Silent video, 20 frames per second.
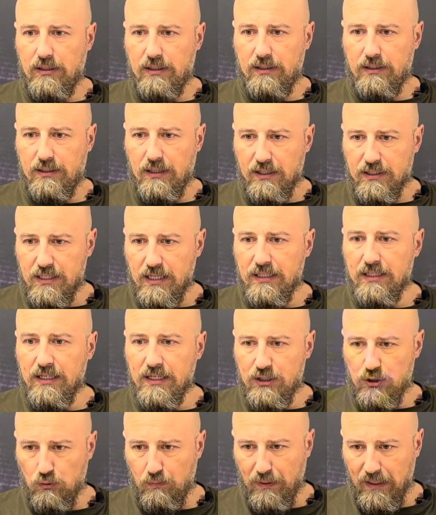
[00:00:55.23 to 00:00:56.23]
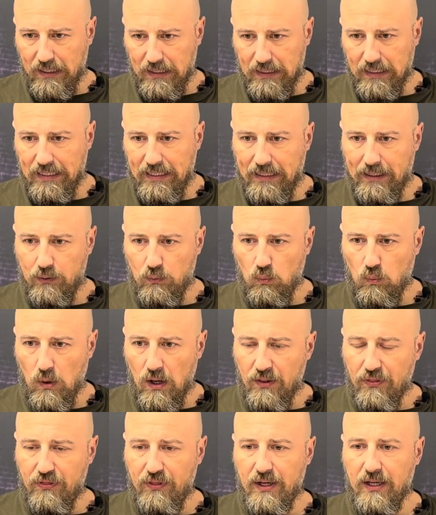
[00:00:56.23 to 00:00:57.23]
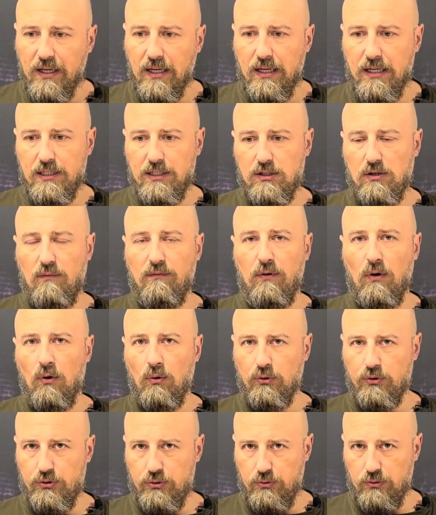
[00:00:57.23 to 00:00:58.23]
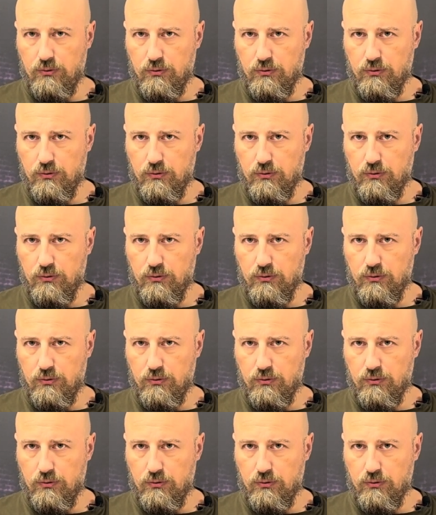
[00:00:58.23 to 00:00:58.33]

Does it need to be cleaned? One thing is the flow through.